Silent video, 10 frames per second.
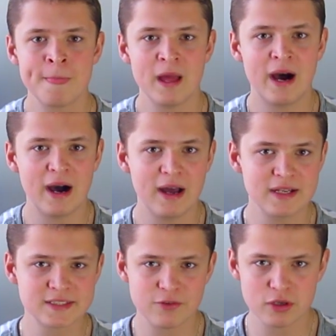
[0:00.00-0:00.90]
uh,
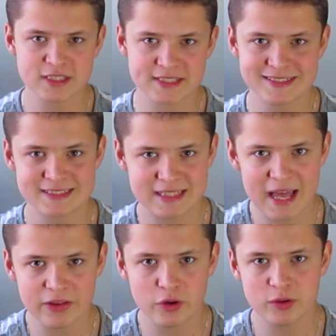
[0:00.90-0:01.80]
as far as the
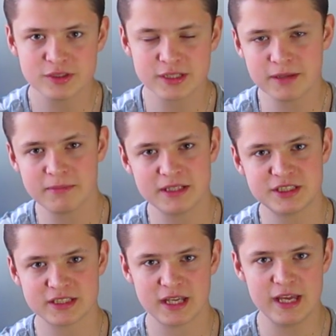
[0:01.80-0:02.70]
stand goes you can buy
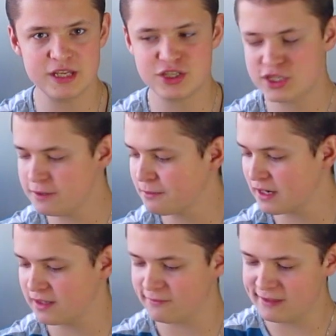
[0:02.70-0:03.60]
just a cheap
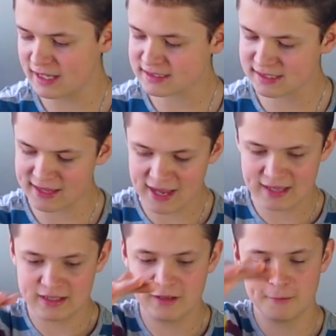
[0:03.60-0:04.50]
kind of desk
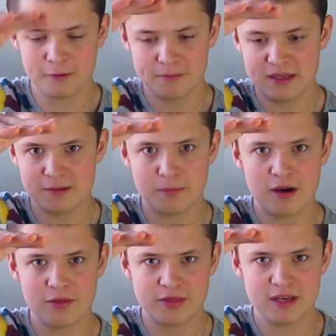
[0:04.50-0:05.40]
stand it will be
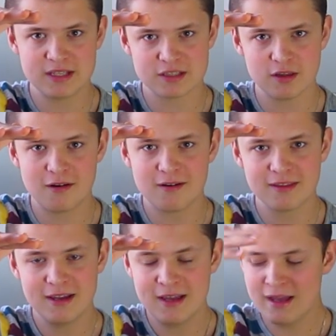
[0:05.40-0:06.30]
about this long